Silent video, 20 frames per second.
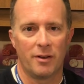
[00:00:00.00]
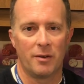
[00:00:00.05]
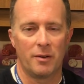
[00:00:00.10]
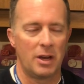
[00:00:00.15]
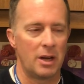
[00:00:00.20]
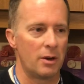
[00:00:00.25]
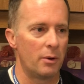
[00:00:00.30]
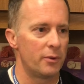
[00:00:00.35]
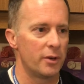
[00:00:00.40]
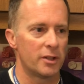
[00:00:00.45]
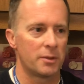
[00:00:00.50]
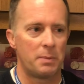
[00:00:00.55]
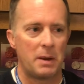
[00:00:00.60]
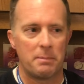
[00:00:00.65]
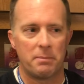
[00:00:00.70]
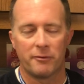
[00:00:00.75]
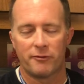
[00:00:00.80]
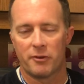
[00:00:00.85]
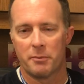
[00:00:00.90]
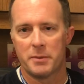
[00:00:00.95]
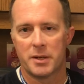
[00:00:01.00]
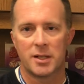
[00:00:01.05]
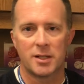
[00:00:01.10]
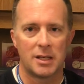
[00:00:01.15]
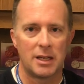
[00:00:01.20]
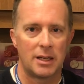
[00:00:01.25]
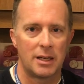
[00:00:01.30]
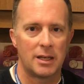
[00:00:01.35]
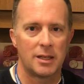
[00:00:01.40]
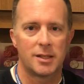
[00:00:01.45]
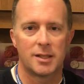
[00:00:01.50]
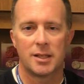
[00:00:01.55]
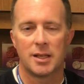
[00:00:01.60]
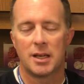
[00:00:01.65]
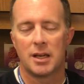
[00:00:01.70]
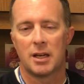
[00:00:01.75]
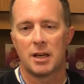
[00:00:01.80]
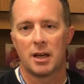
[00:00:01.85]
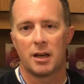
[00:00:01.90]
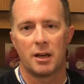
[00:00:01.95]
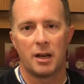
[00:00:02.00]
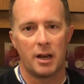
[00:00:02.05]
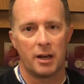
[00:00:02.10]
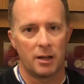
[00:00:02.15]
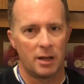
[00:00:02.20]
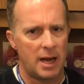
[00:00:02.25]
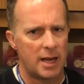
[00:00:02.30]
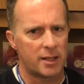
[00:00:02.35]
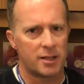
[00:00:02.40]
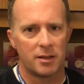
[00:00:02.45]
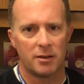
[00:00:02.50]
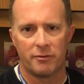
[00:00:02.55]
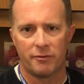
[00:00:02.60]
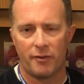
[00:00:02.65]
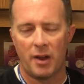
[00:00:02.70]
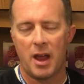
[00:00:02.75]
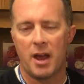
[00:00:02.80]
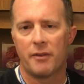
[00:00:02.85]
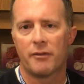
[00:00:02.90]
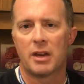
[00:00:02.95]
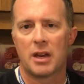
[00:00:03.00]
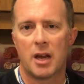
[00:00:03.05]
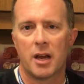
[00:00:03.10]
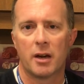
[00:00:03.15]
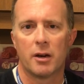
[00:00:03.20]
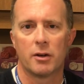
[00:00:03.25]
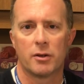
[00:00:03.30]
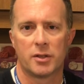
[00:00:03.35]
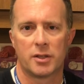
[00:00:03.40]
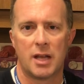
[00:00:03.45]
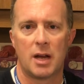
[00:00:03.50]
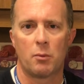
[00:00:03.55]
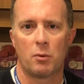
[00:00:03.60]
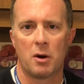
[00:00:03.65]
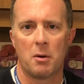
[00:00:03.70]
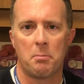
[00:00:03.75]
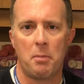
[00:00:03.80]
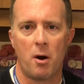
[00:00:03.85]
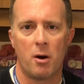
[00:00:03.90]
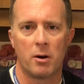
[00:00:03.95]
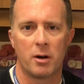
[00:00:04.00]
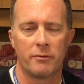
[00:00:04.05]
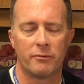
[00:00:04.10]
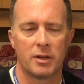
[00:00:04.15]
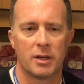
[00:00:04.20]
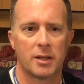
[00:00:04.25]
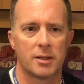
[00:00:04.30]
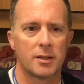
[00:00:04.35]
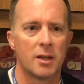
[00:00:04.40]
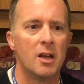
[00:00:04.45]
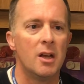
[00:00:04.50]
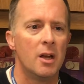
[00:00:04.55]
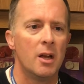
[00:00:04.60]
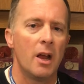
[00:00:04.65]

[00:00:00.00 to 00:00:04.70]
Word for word: you know, there's people from the CDC and, and lots of heavy hitters that were a part of this.